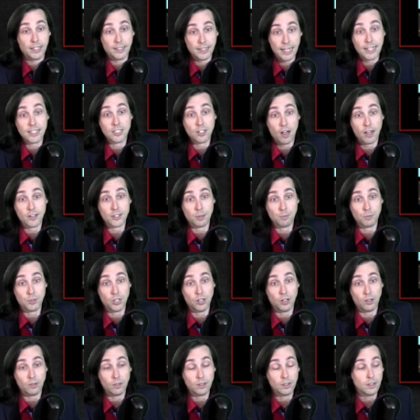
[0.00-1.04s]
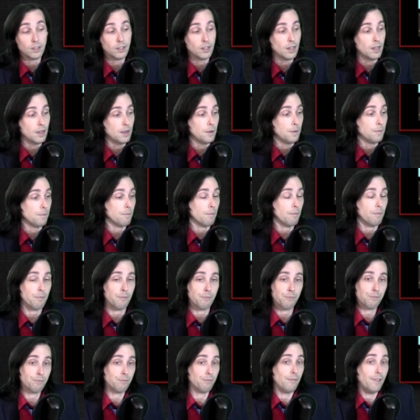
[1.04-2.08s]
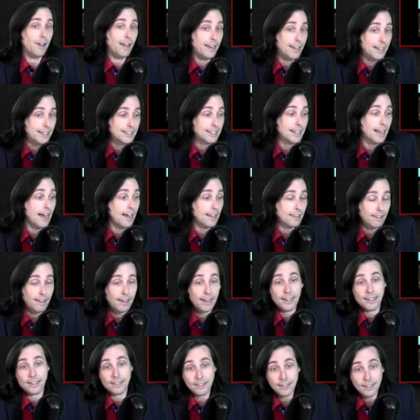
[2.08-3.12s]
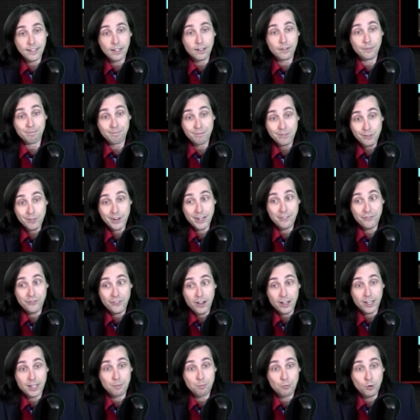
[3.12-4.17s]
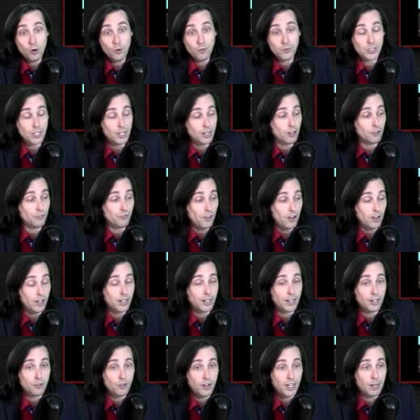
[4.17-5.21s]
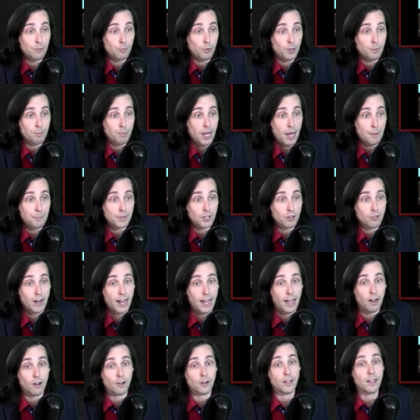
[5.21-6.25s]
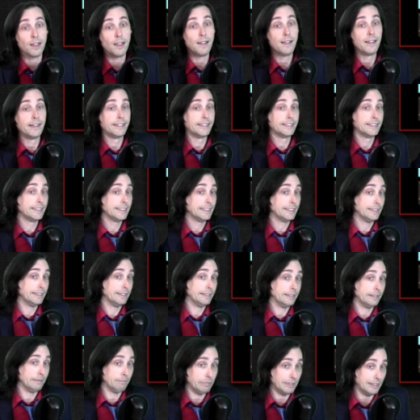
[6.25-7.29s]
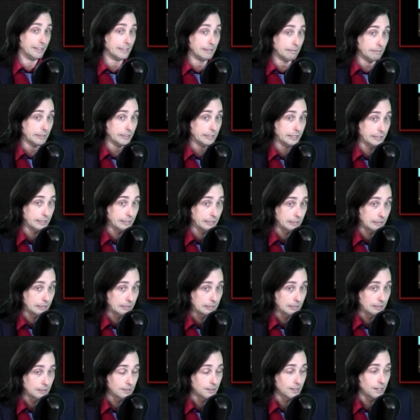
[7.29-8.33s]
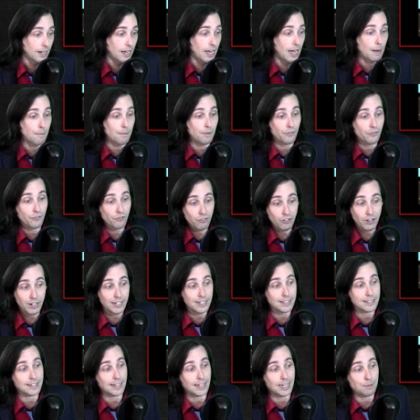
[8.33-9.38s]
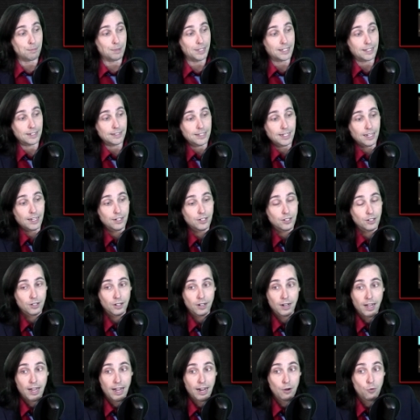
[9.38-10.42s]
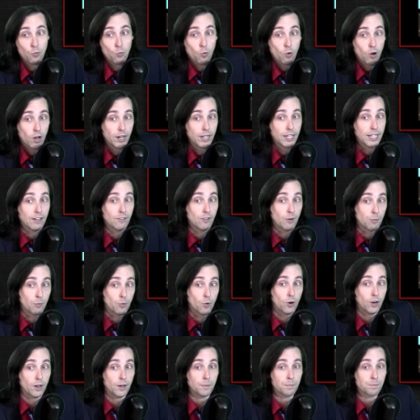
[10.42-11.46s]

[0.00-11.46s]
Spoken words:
That's awesome too. He's got like, 3 fucking moves that are fucking incredible and pop the crowd. But not much else. I'm afraid he's got to be contender. I want to give him more.